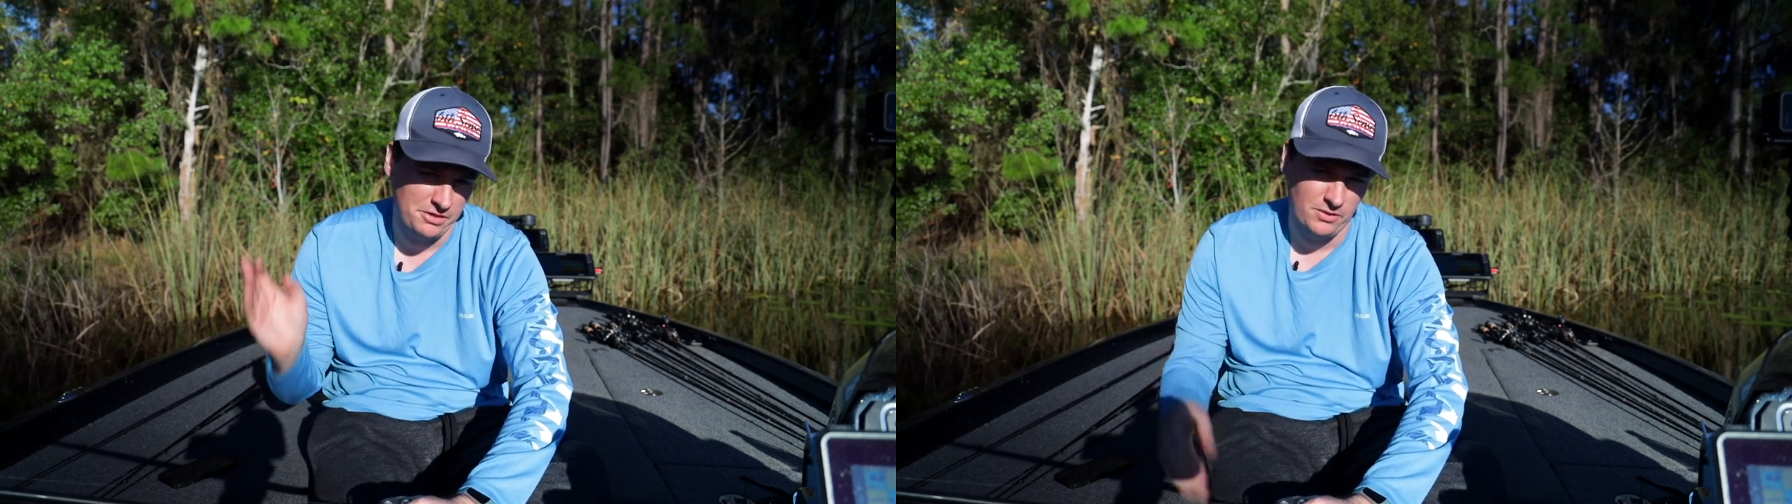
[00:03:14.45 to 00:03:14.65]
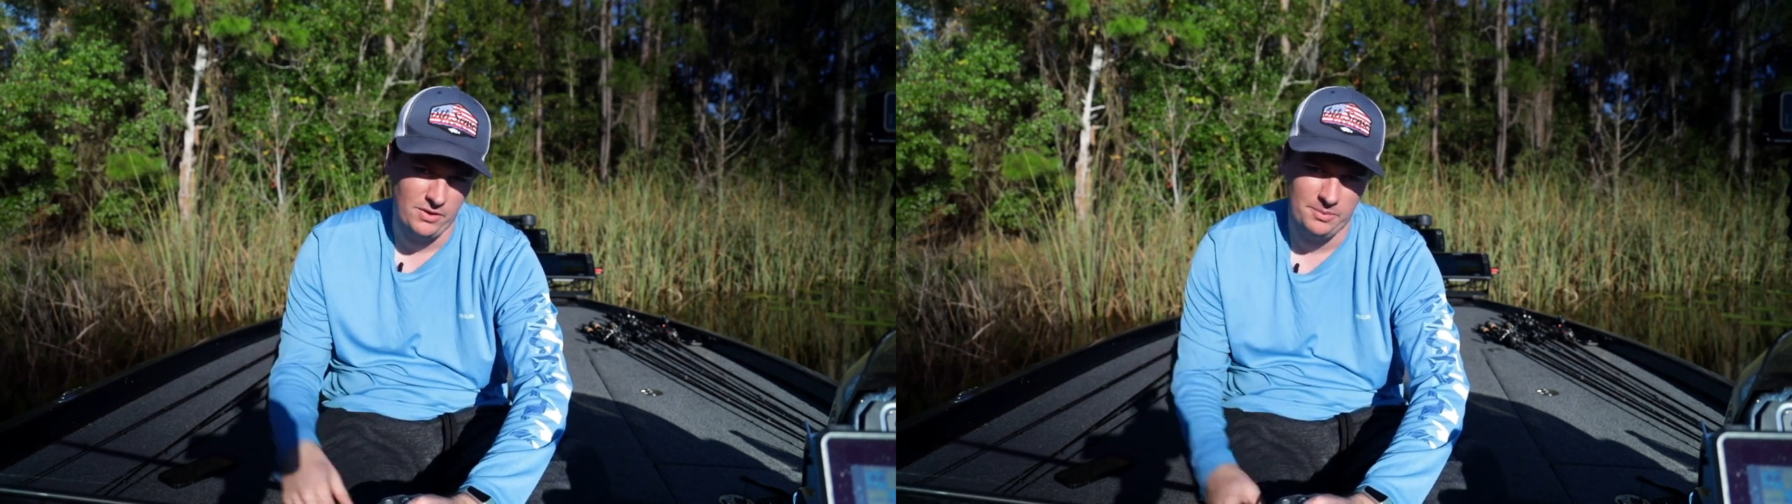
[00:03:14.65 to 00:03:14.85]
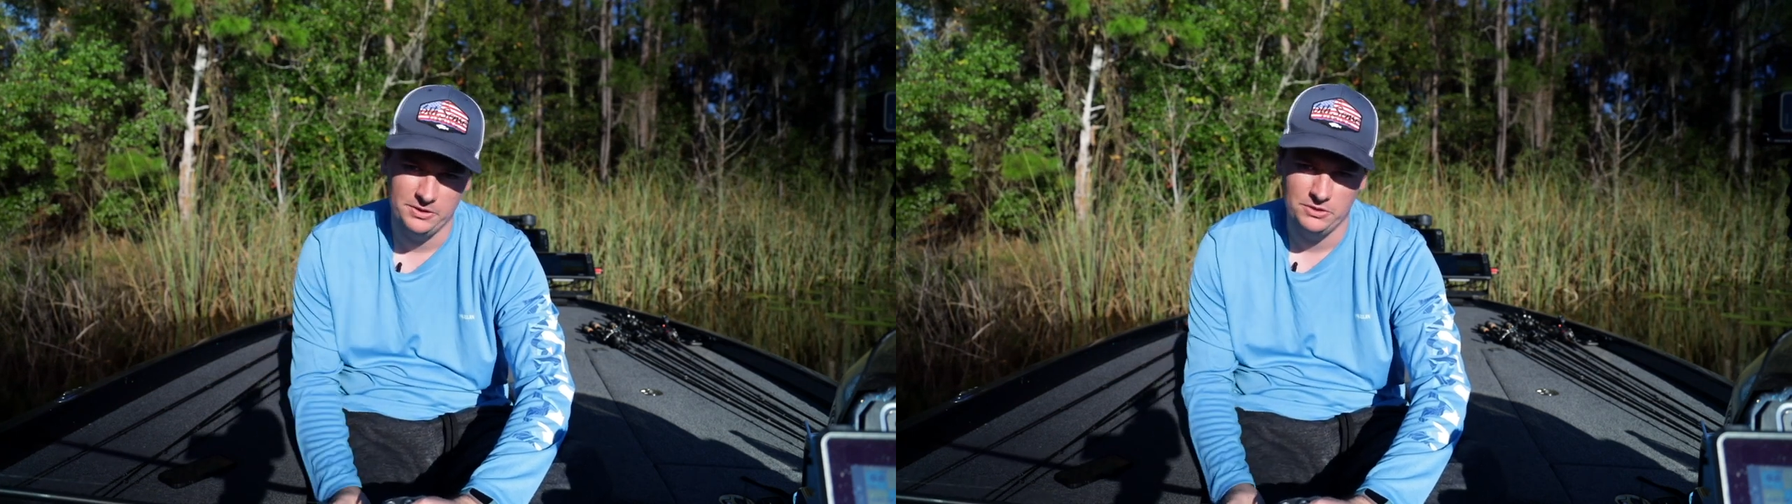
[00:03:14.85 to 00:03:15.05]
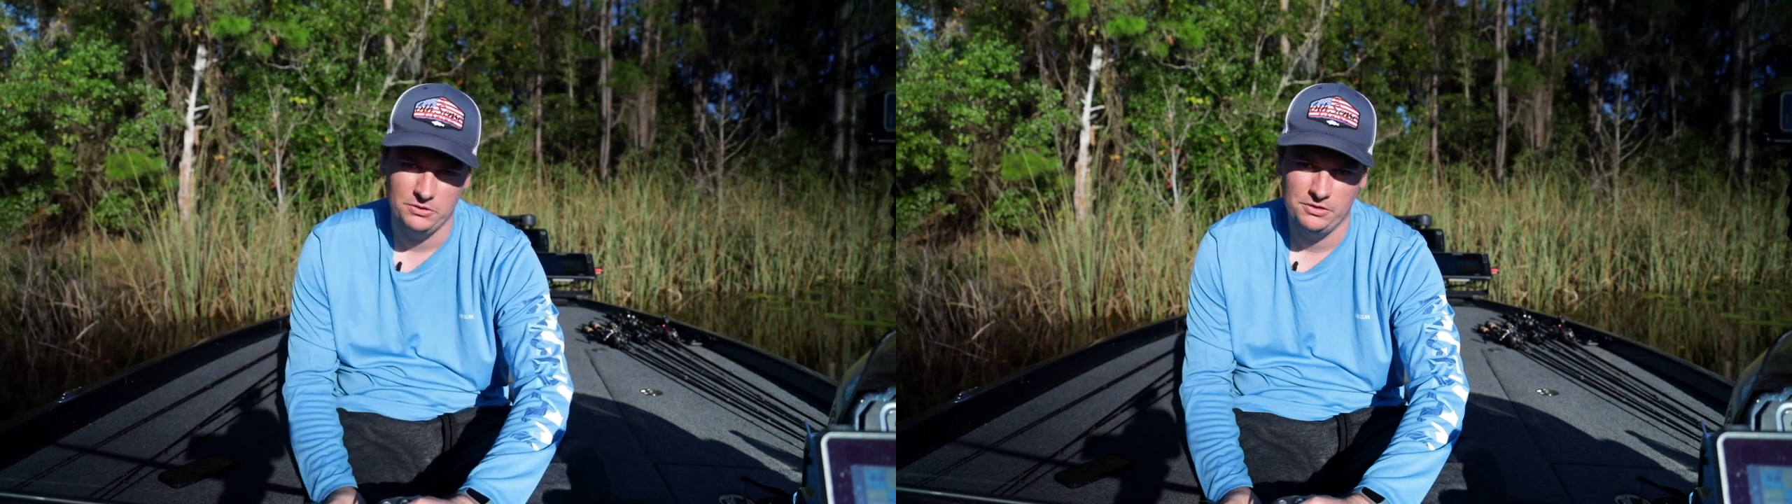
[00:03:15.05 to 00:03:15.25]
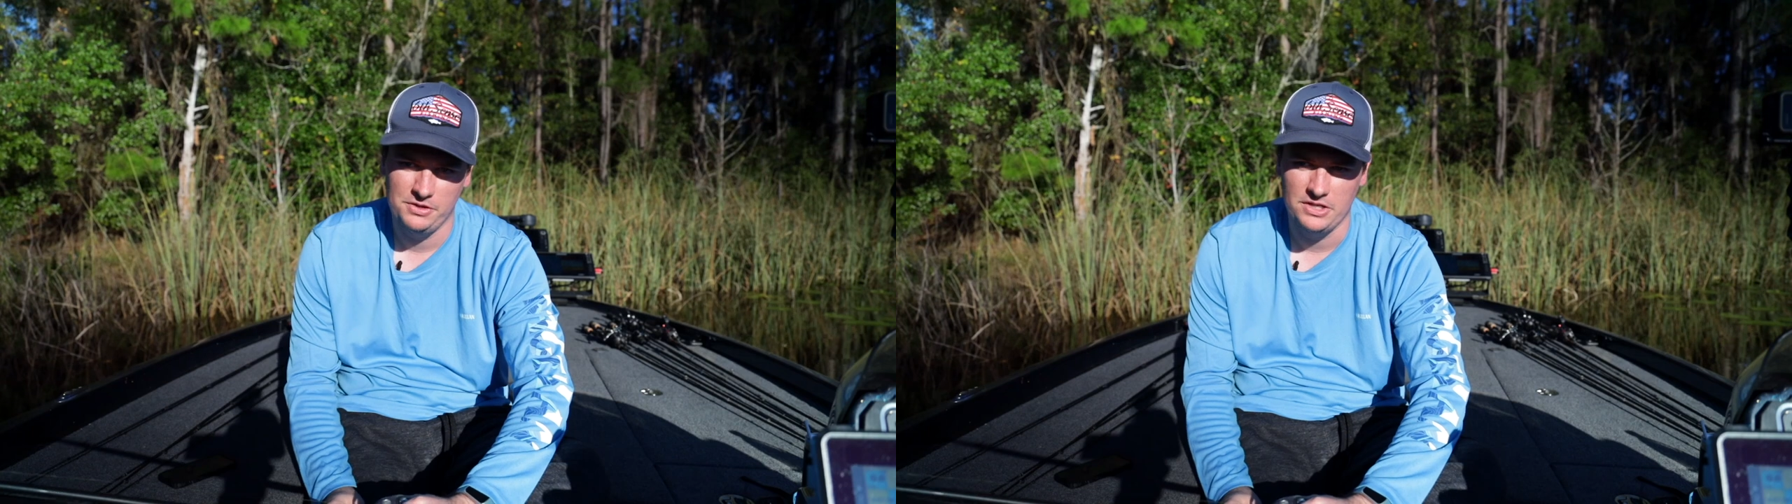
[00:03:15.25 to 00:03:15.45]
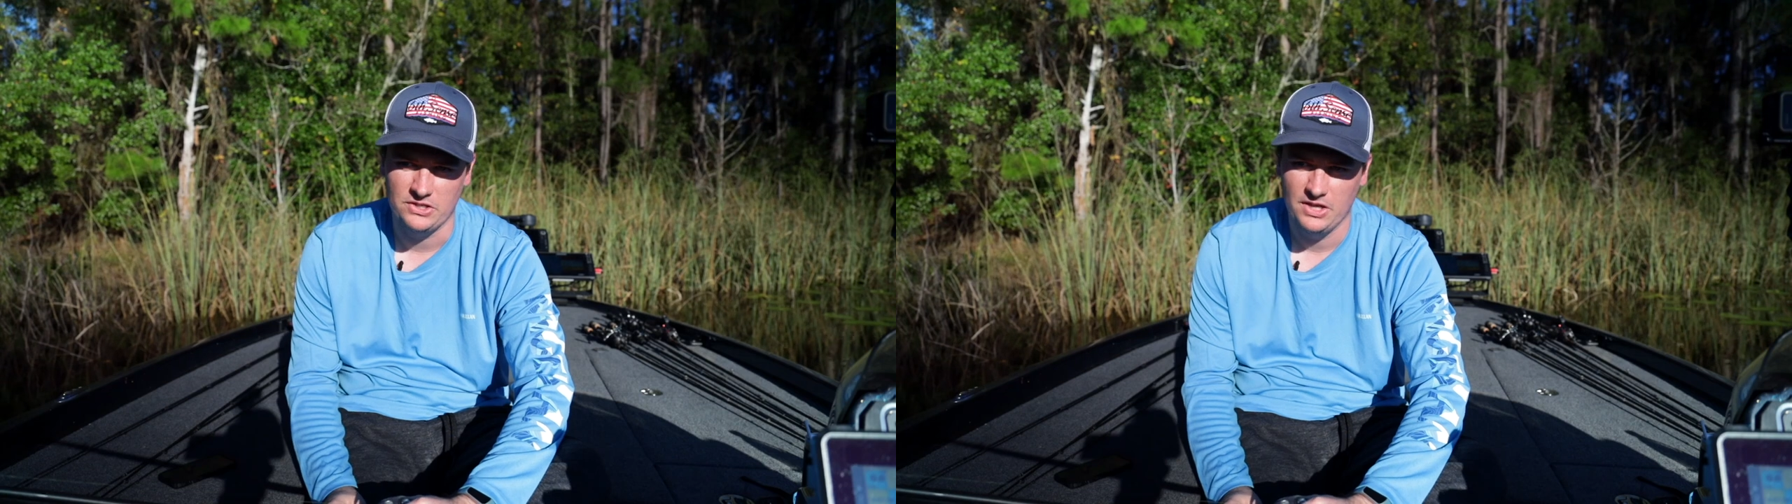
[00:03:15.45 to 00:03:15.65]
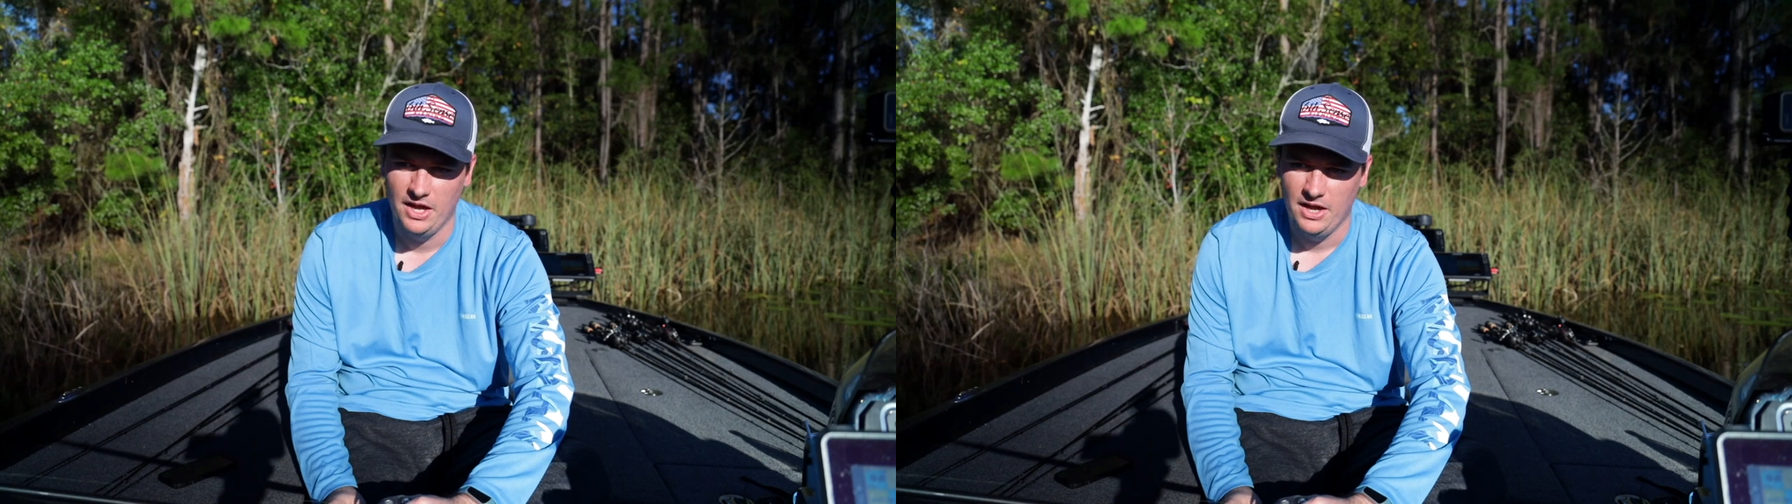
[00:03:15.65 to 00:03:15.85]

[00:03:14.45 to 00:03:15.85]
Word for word: throw up in the Northeast.